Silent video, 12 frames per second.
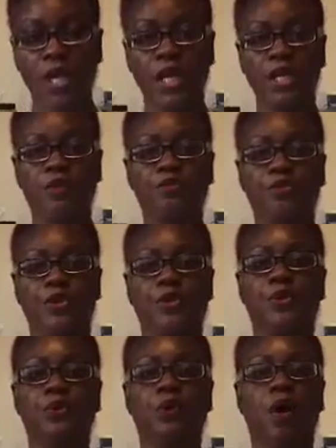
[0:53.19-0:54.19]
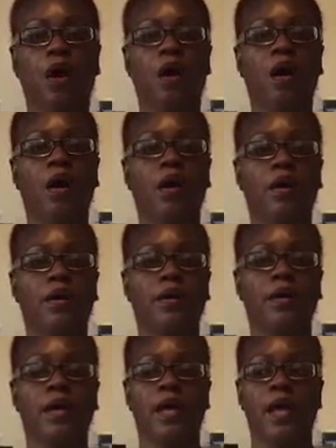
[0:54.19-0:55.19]
If you
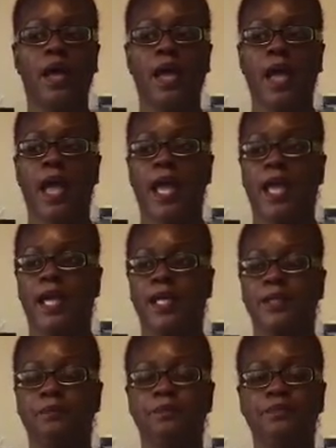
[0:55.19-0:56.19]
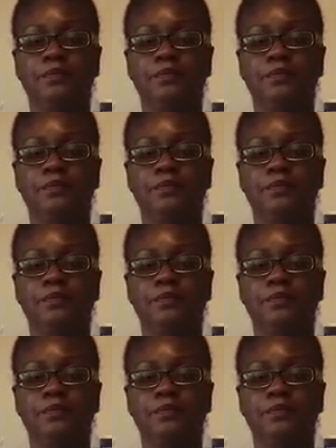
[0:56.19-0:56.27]
are a